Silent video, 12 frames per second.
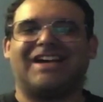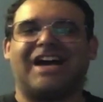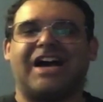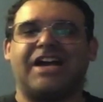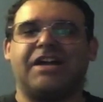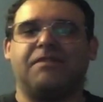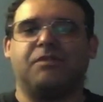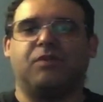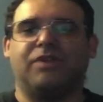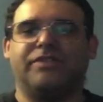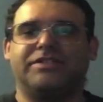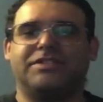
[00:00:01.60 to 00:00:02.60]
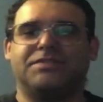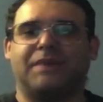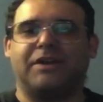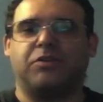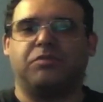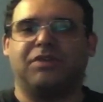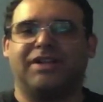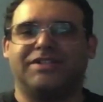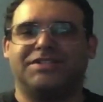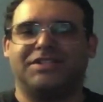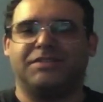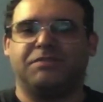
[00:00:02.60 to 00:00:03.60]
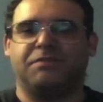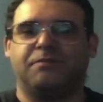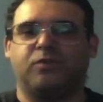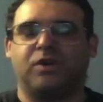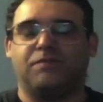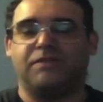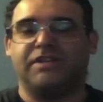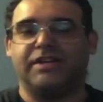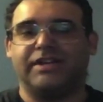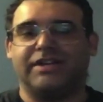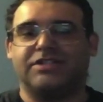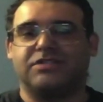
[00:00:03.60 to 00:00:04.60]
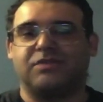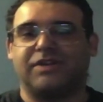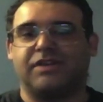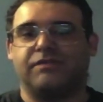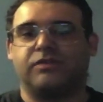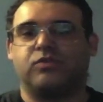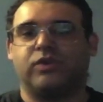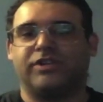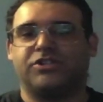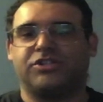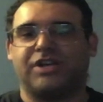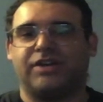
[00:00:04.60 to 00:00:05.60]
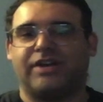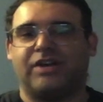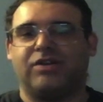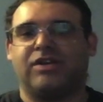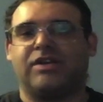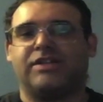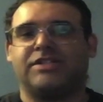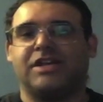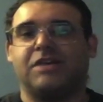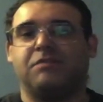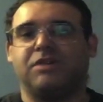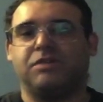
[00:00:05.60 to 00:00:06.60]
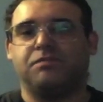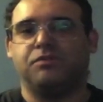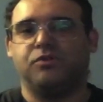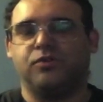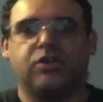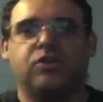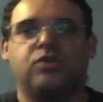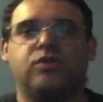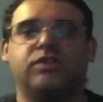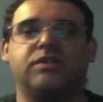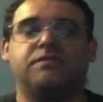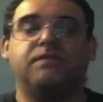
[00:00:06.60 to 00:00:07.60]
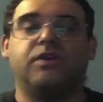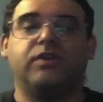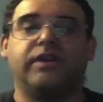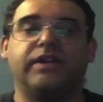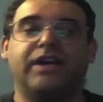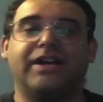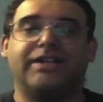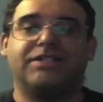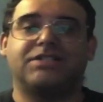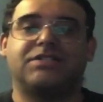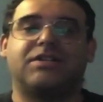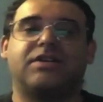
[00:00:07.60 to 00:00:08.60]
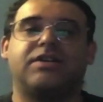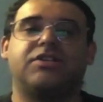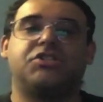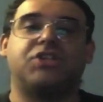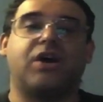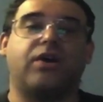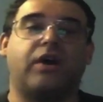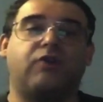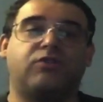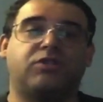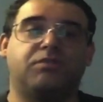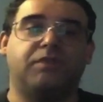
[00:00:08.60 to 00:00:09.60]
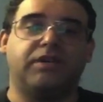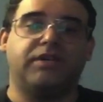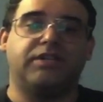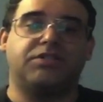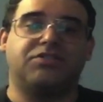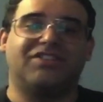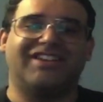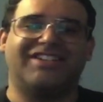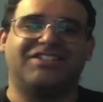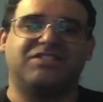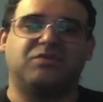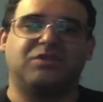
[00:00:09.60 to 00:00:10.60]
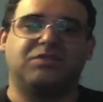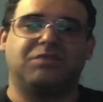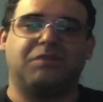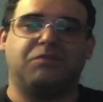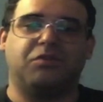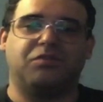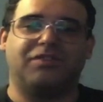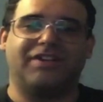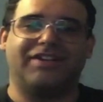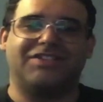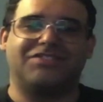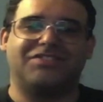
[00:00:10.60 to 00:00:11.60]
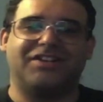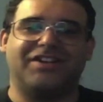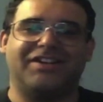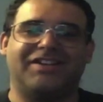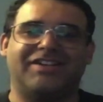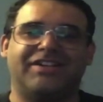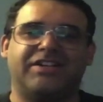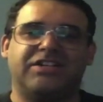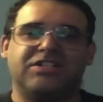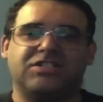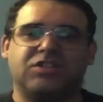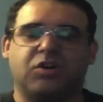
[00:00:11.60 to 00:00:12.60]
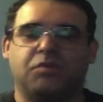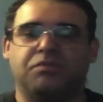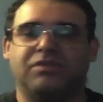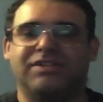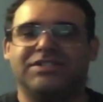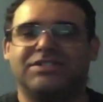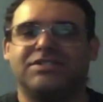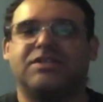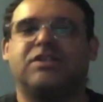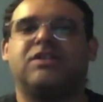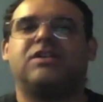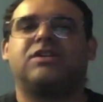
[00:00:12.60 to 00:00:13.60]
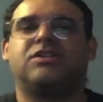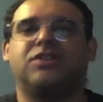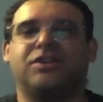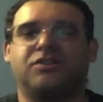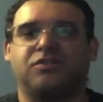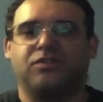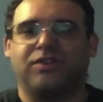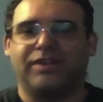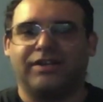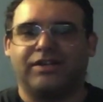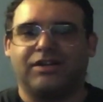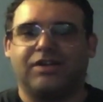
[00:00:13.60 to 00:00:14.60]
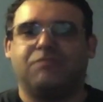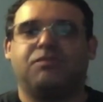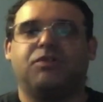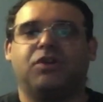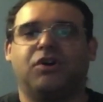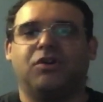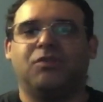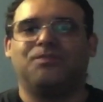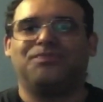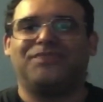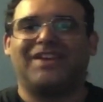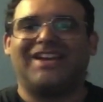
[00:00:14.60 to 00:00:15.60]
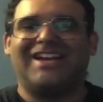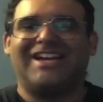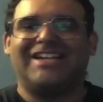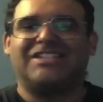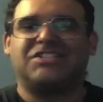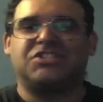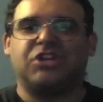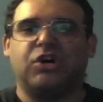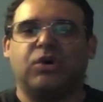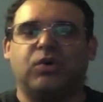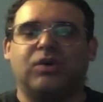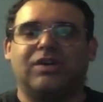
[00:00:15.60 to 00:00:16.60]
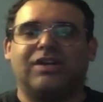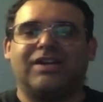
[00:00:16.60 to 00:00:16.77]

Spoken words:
Hi everyone, this is Michael Bledstein. Before I begin, I just want to give a quick shout out to Emily Boone, who did a very nice shout out to me yesterday because it was my birthday yesterday. So please click her link below. So